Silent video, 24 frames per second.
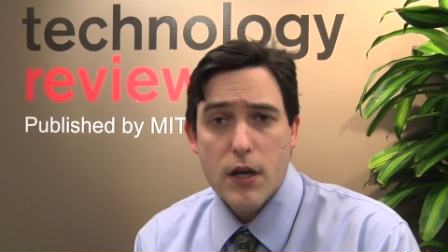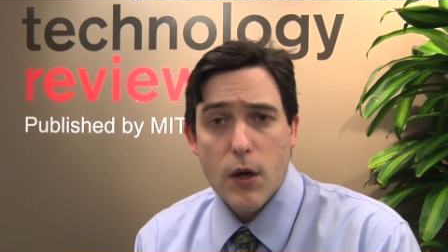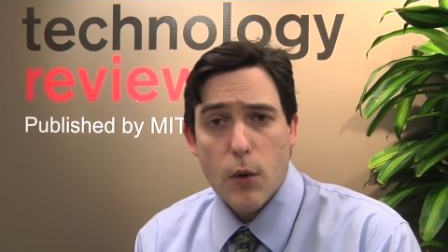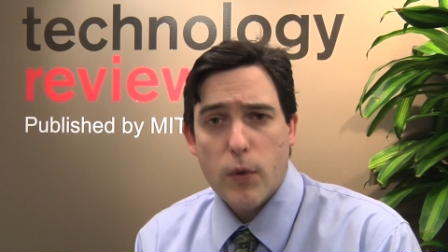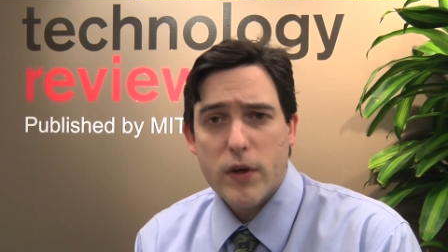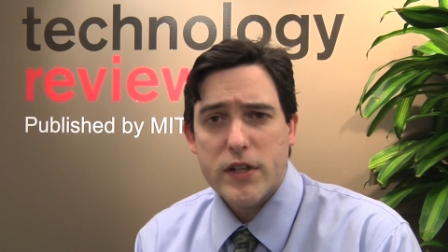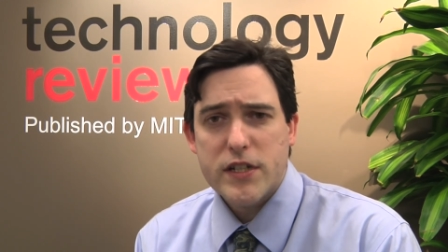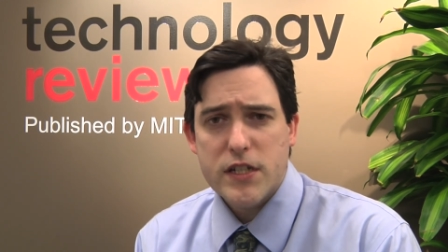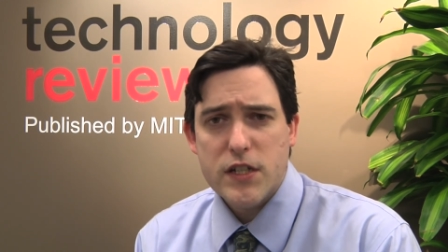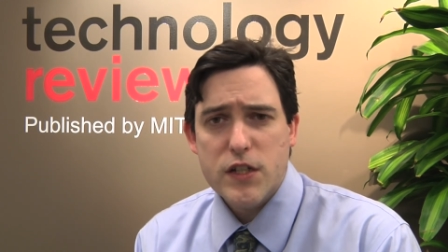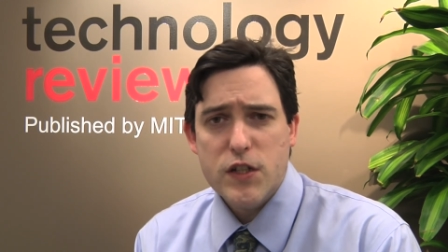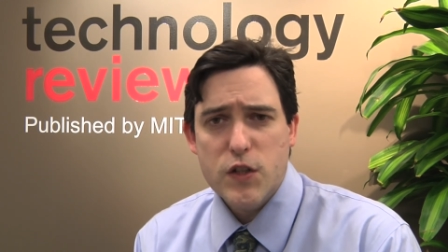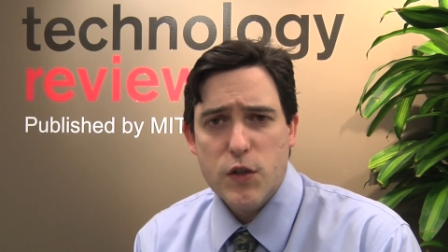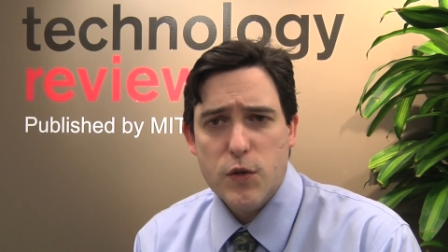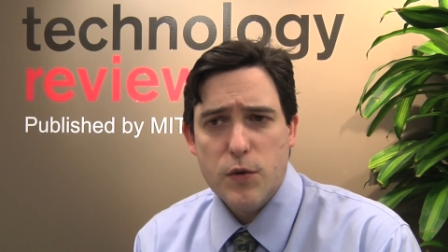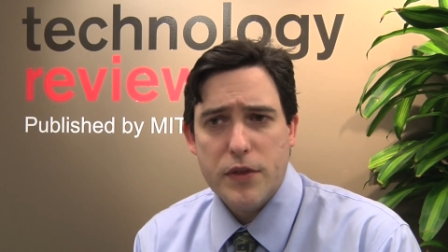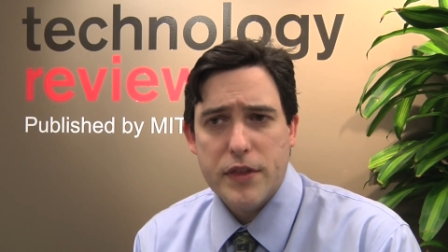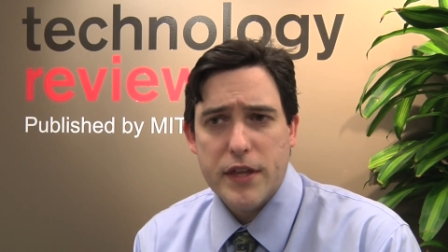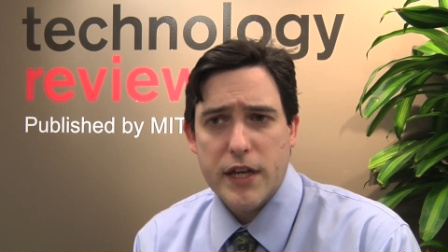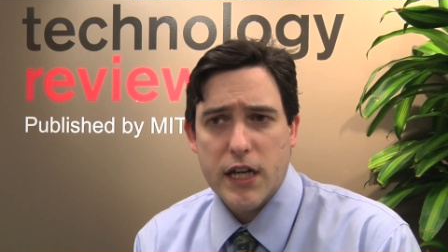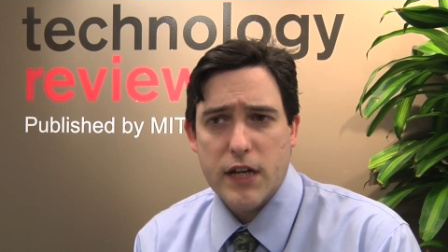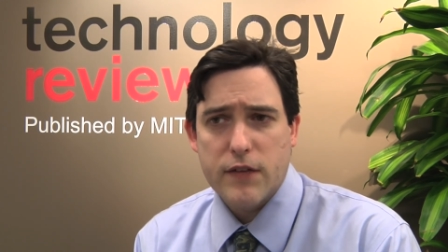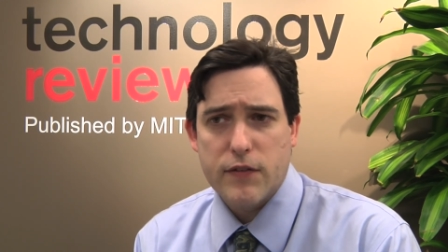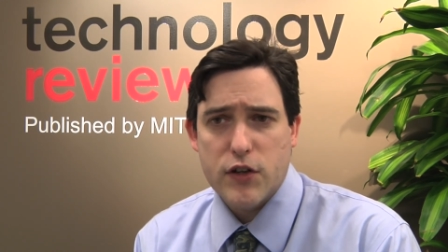What do you
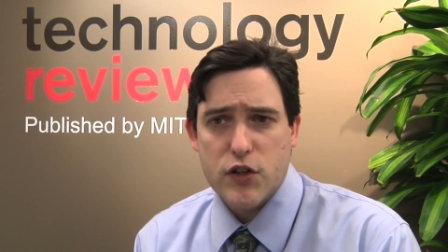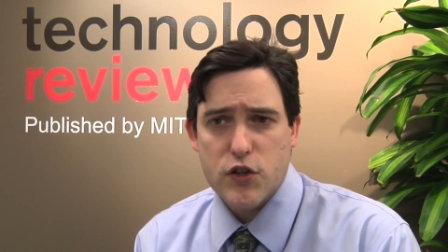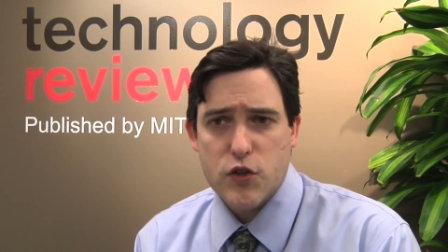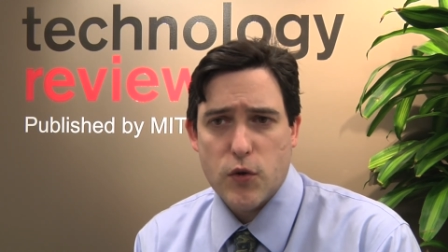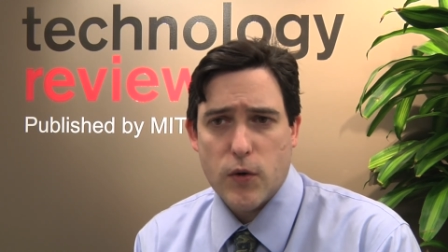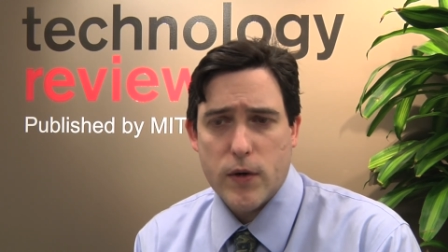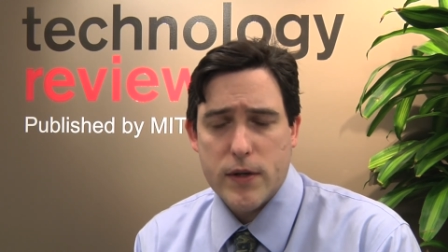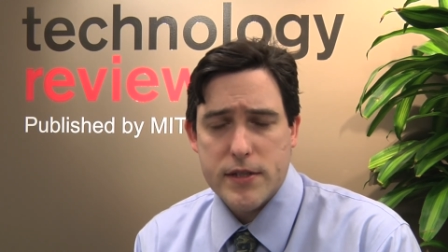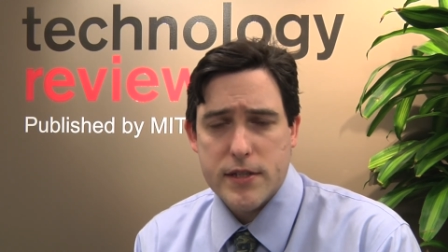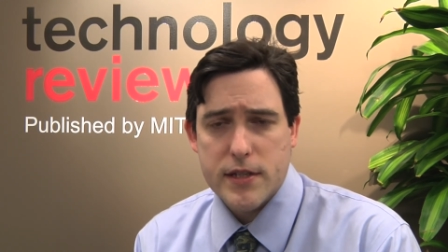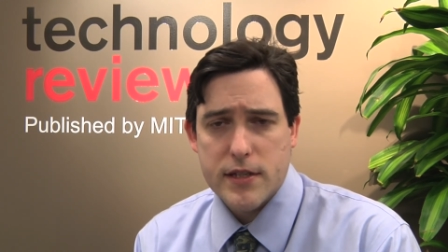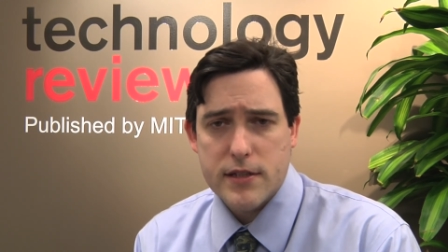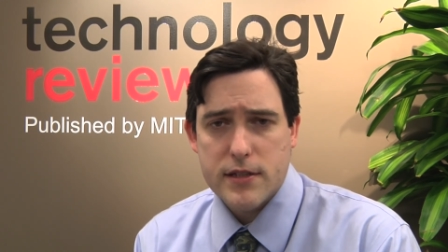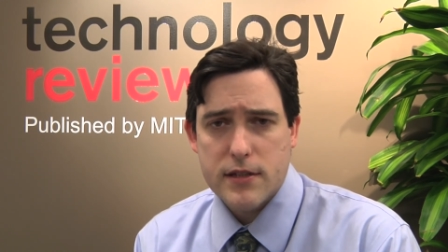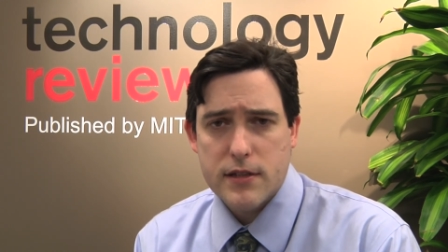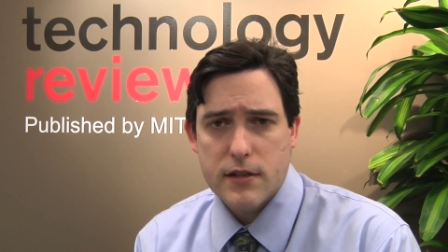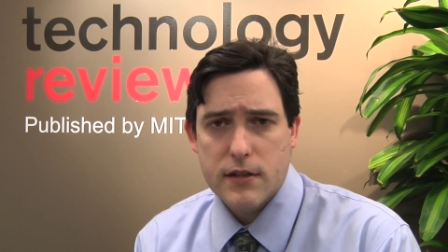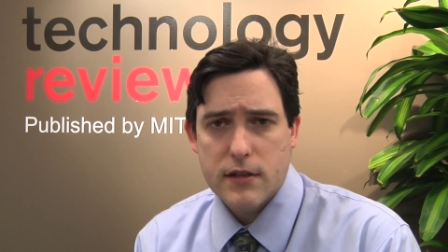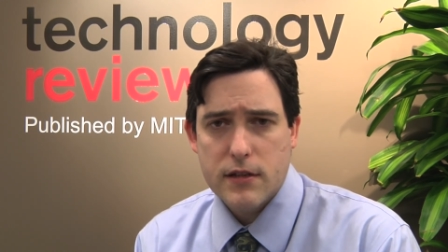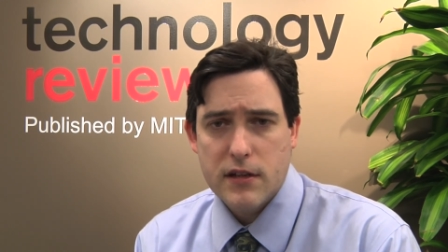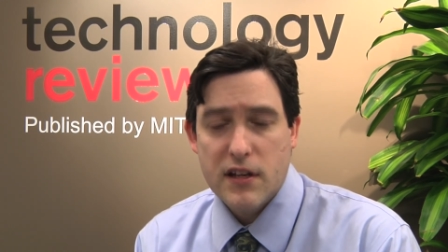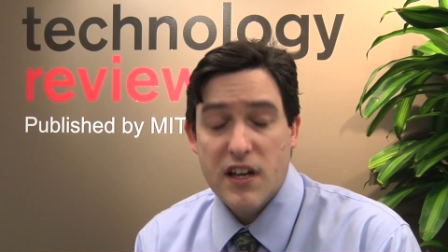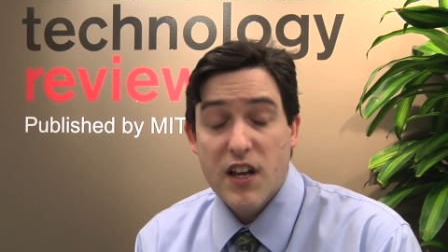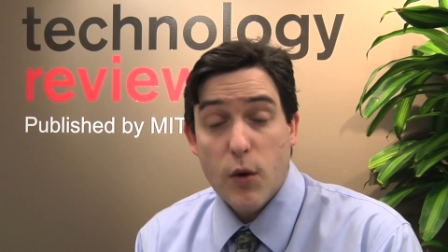think of our choices?
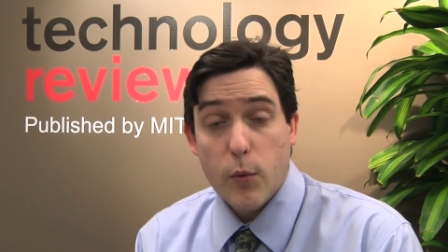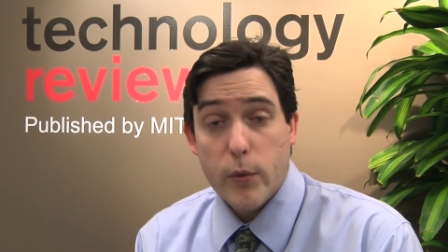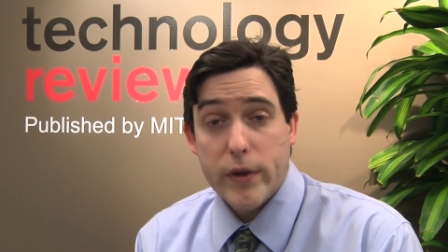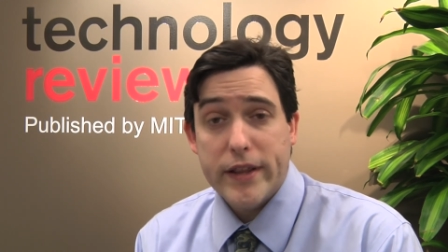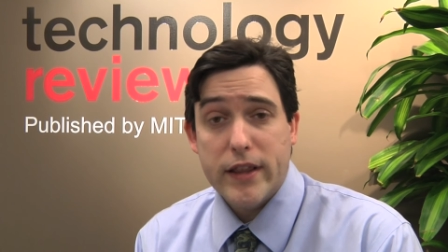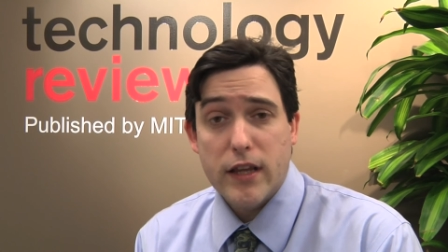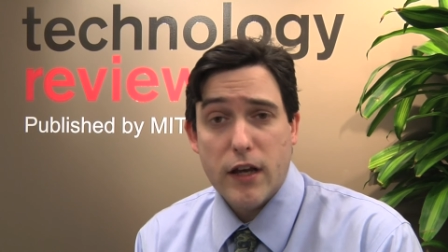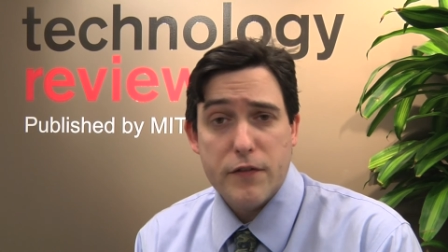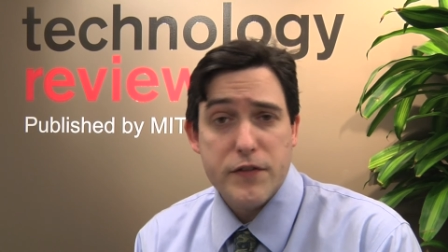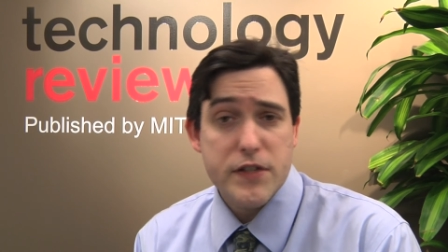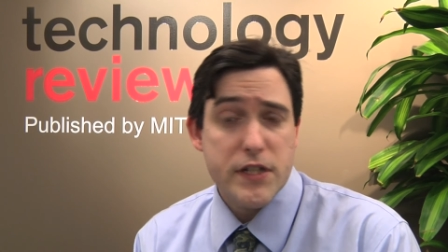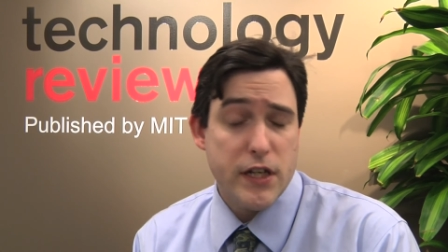We'd love